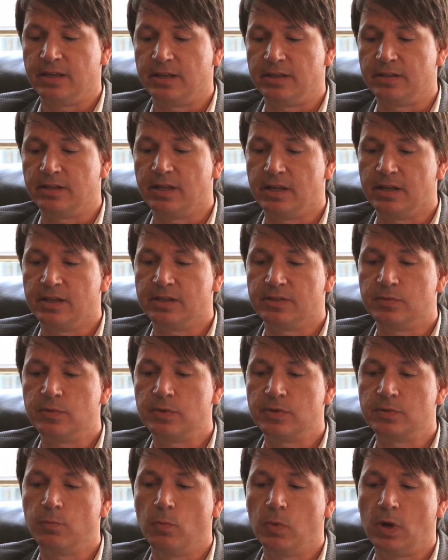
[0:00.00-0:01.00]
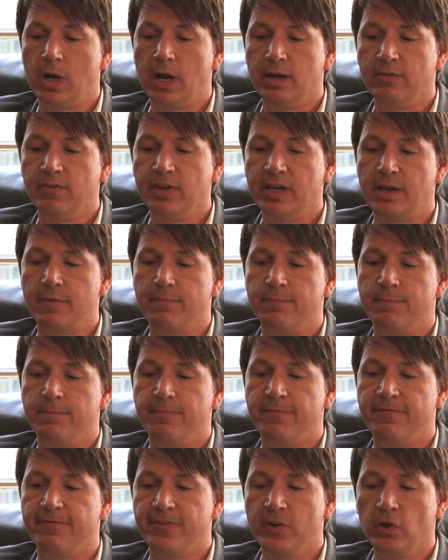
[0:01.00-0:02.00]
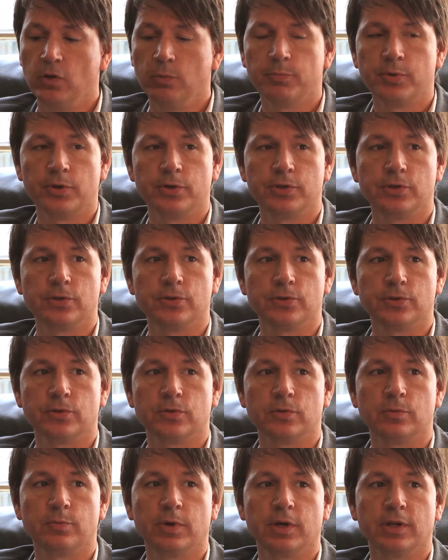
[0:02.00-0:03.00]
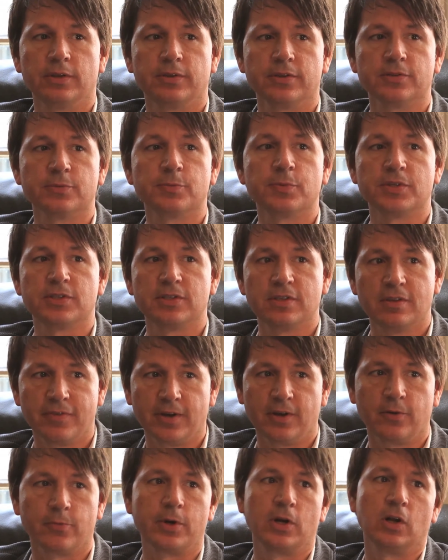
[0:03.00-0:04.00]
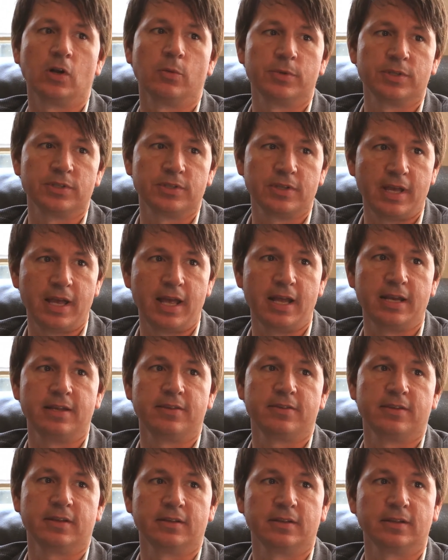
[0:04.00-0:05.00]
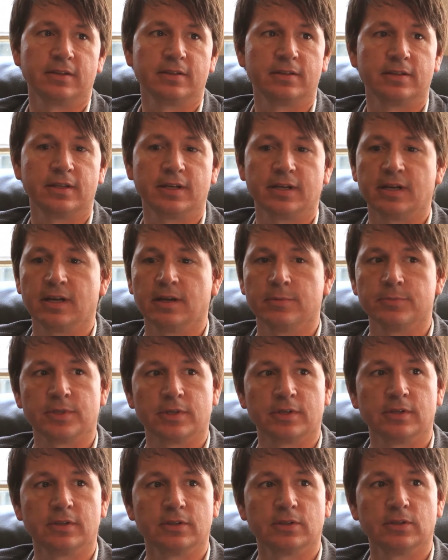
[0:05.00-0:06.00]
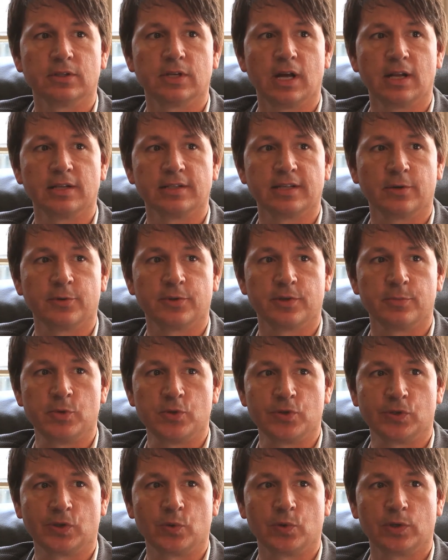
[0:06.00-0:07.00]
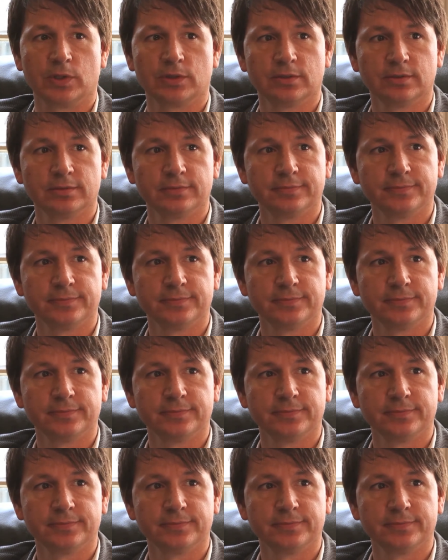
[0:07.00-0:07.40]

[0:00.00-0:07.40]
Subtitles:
And it's kind of like a film producer, but the specific realm is anything that comes in contact with the music world.